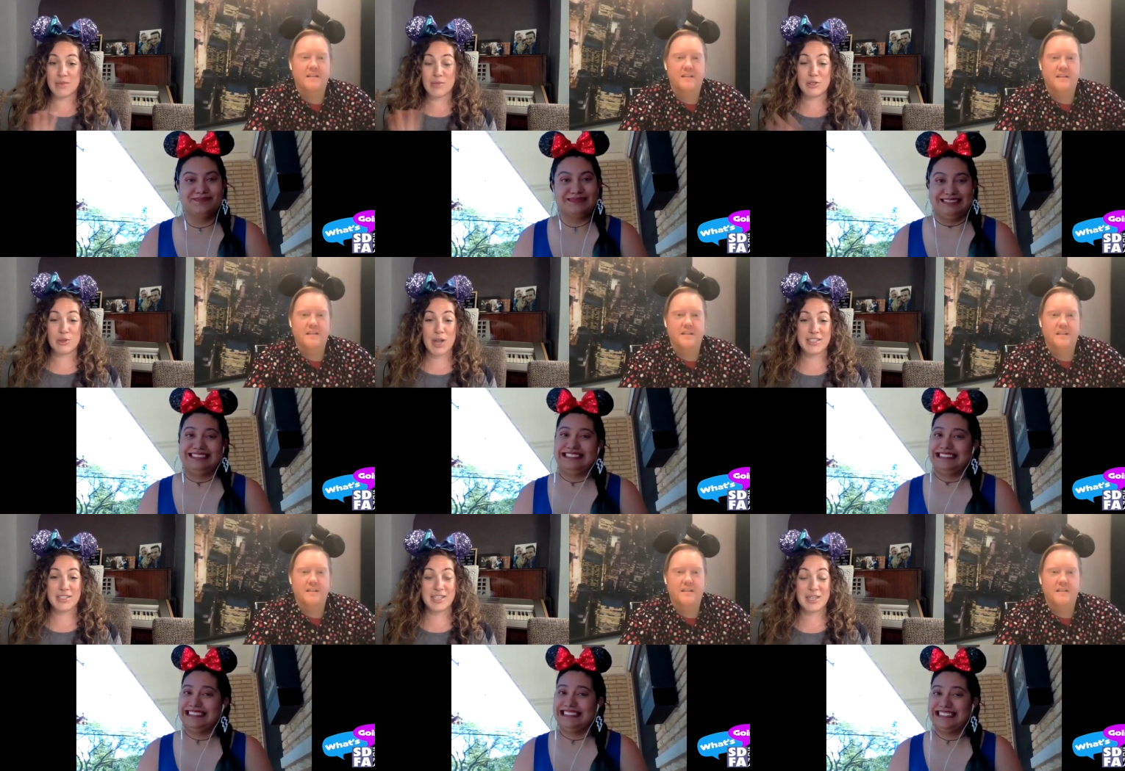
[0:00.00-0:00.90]
Speaker 1: you
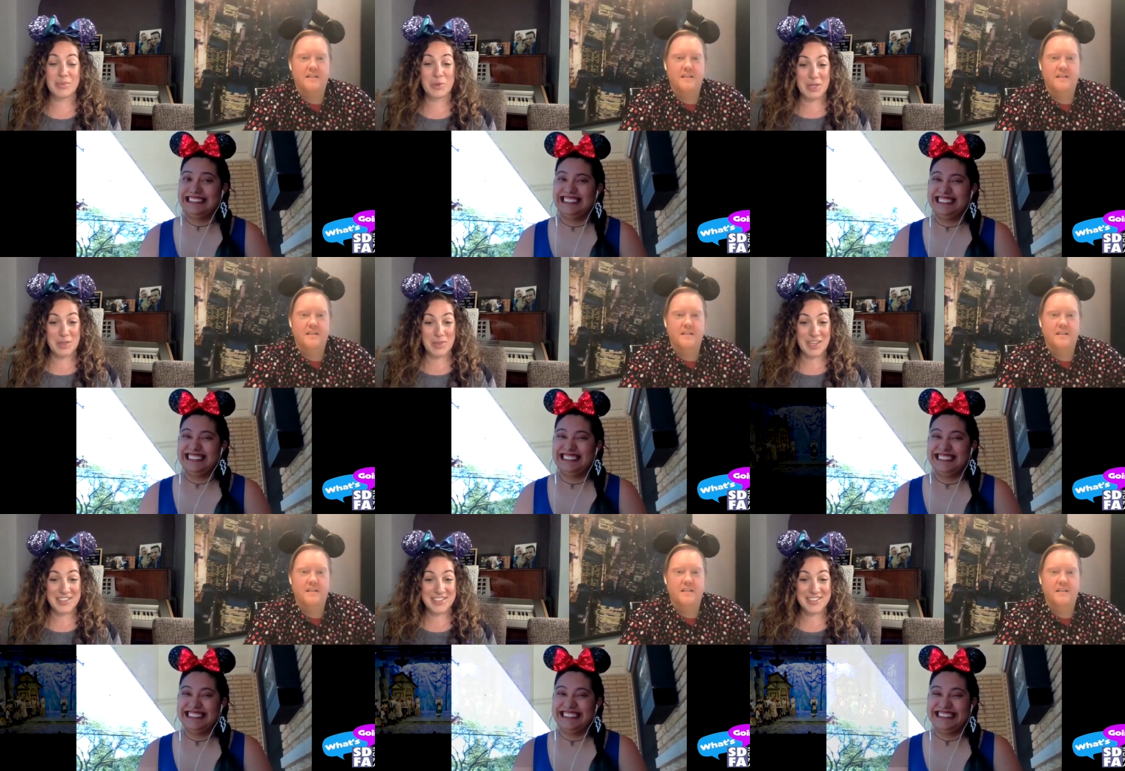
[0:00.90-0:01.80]
directed Beauty and the
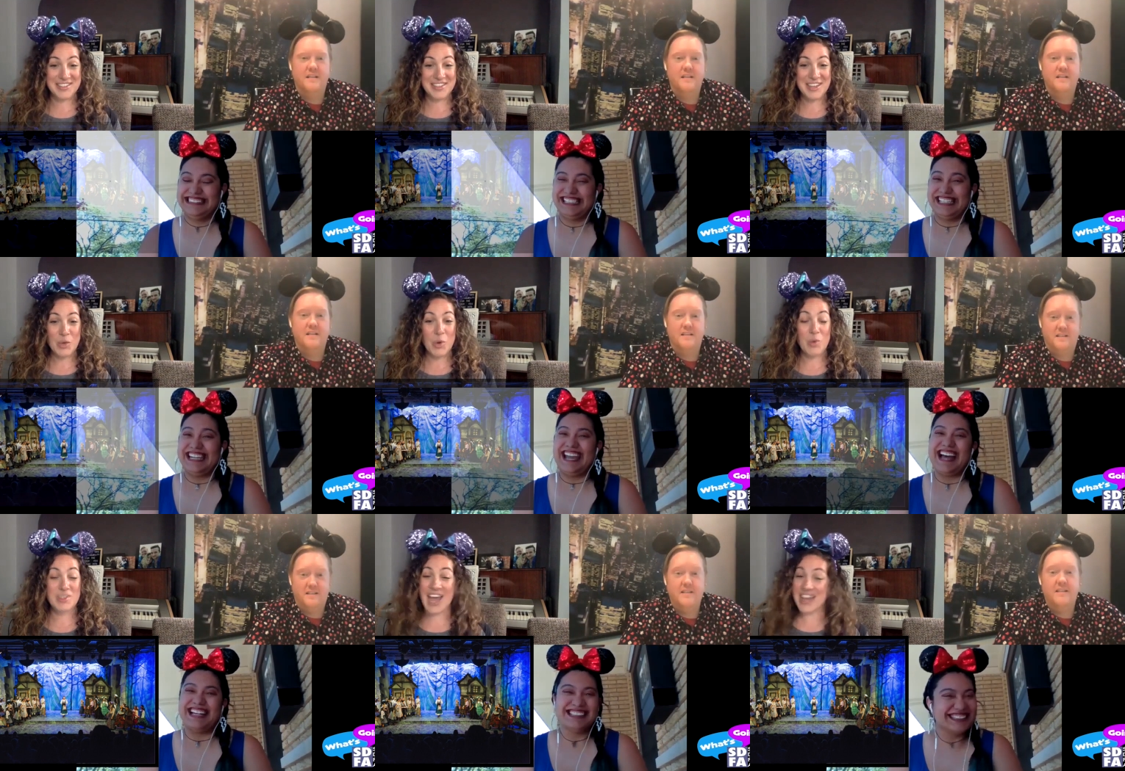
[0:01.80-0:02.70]
Beast.
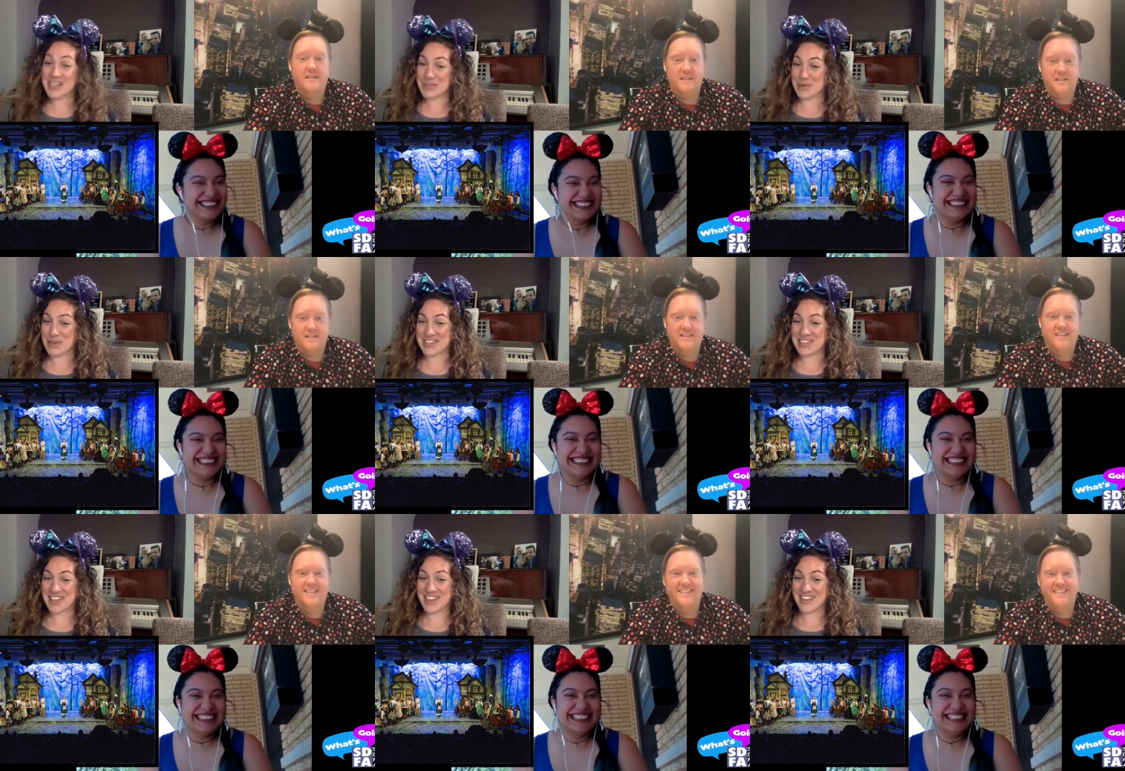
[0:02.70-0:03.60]
Yeah. experience
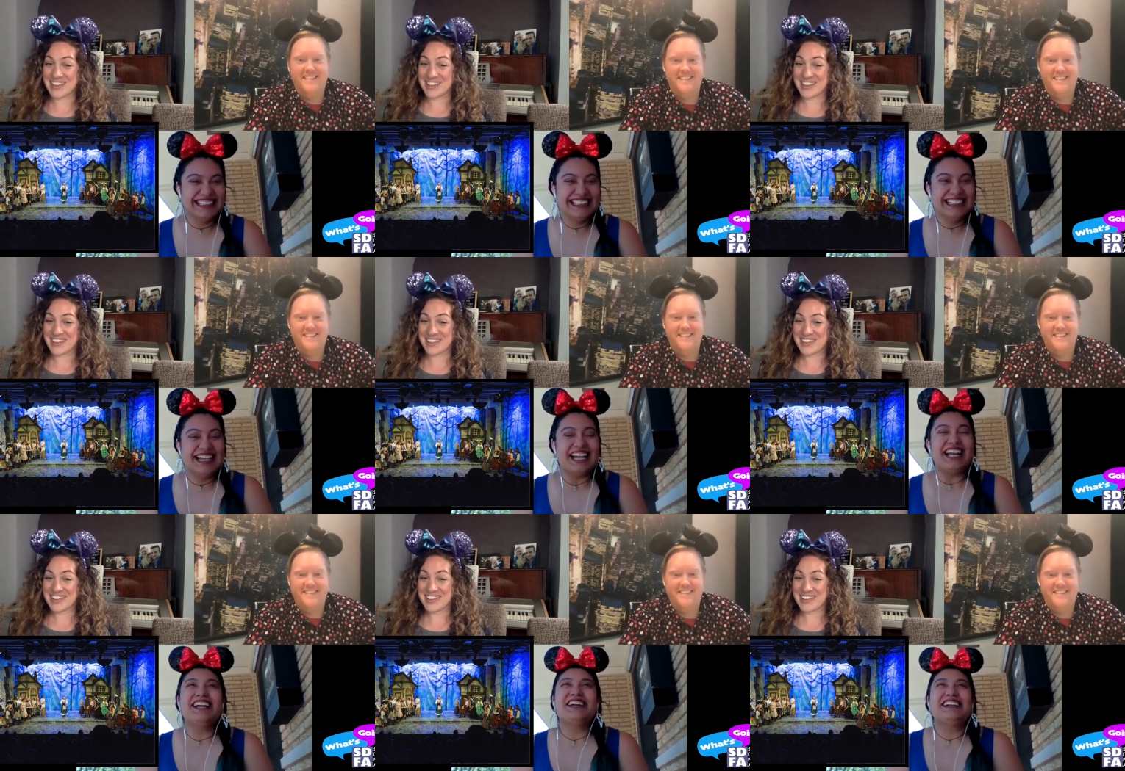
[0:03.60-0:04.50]
like?
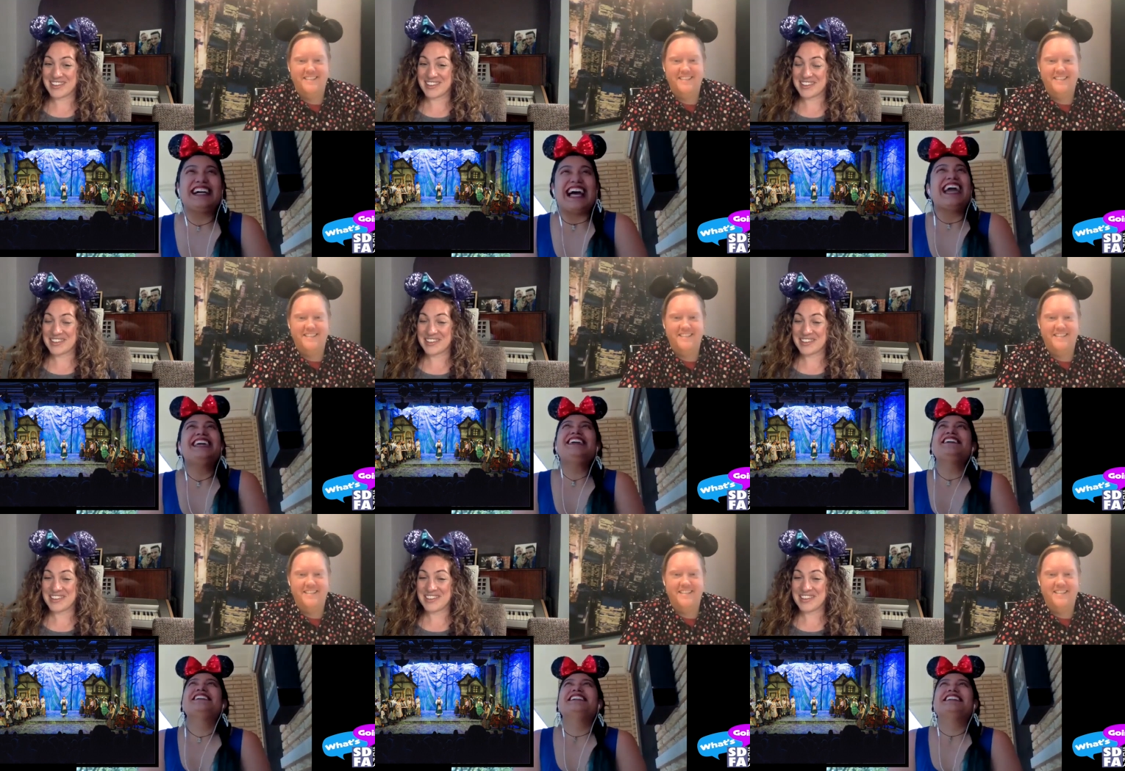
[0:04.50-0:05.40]
Speaker 2: Oh, uh,
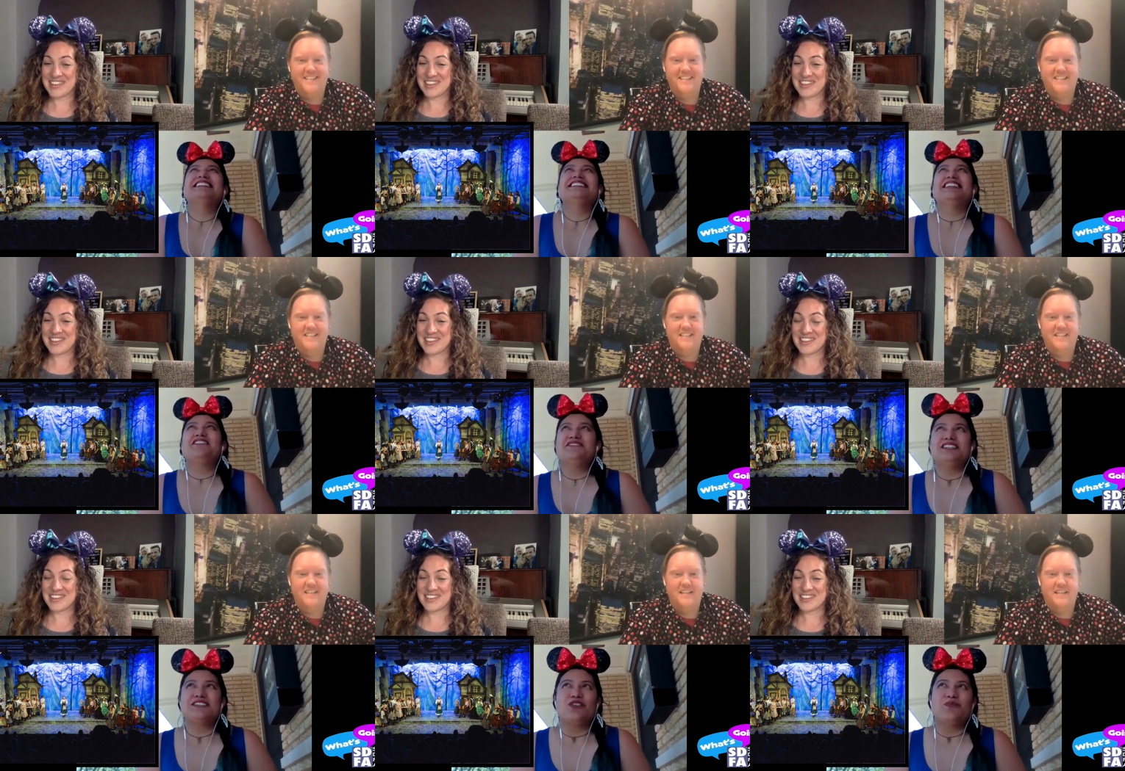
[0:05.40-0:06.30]
I loved
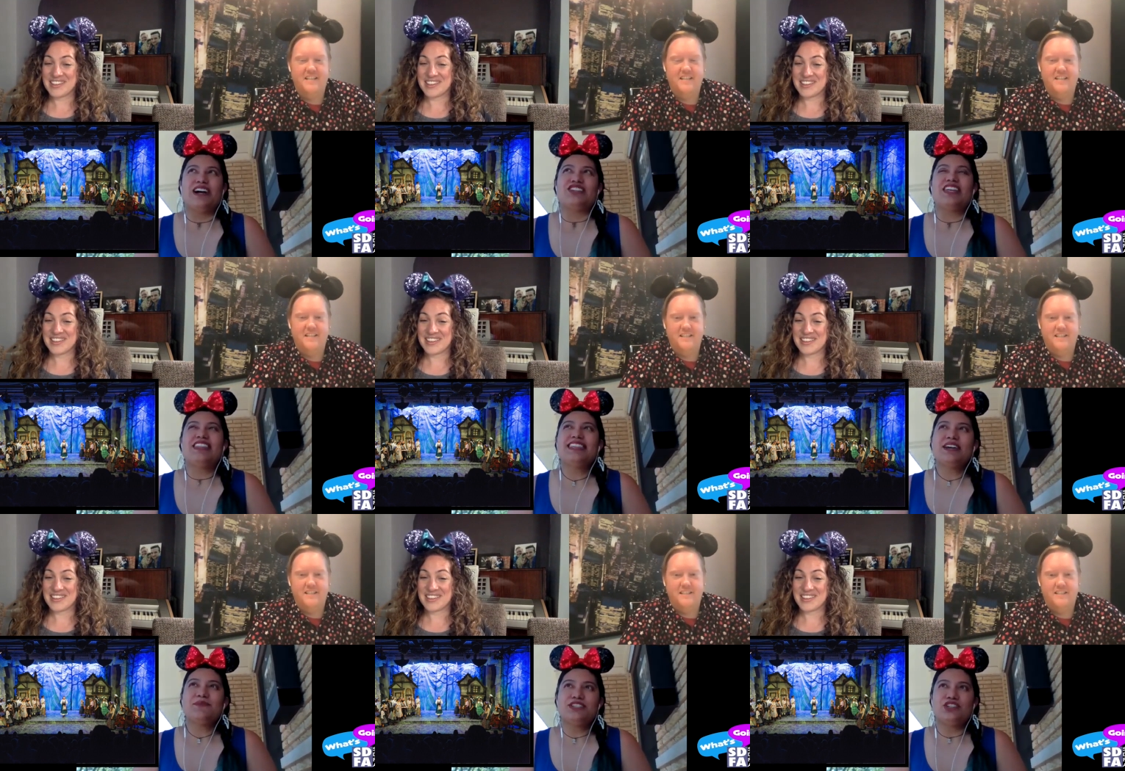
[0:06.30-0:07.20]
it so much. I think
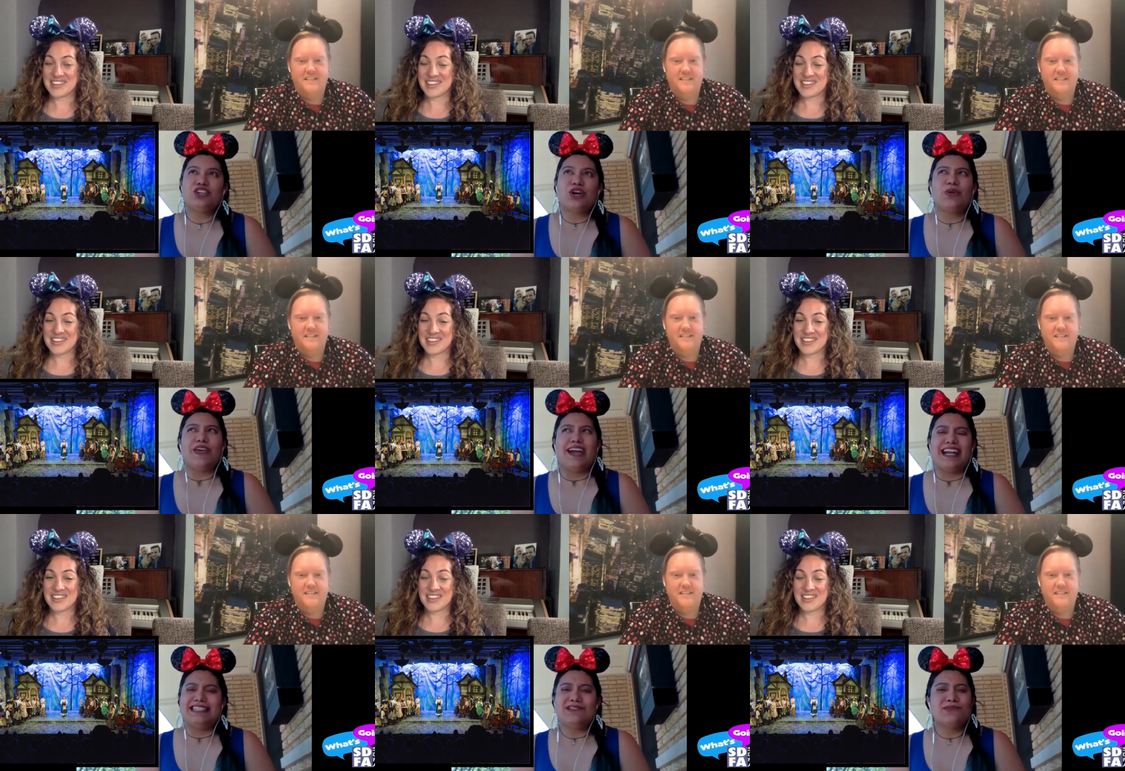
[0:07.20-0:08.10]
that was a show that
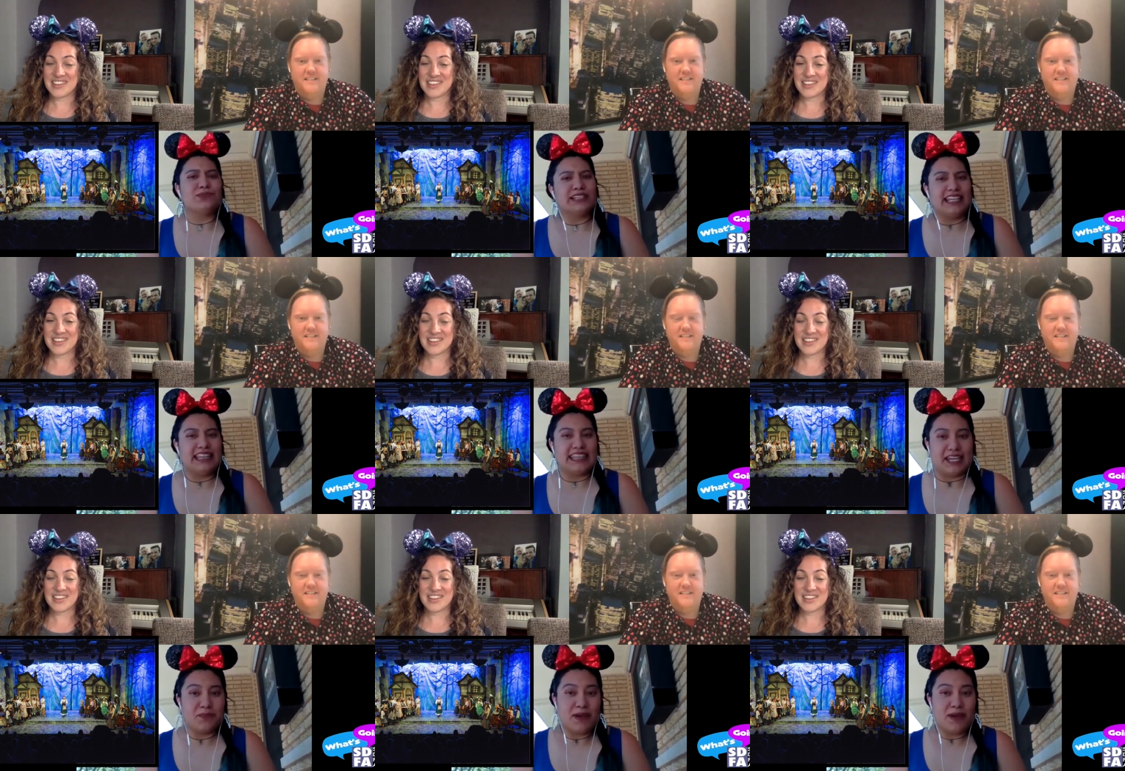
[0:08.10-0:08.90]
I didn't really think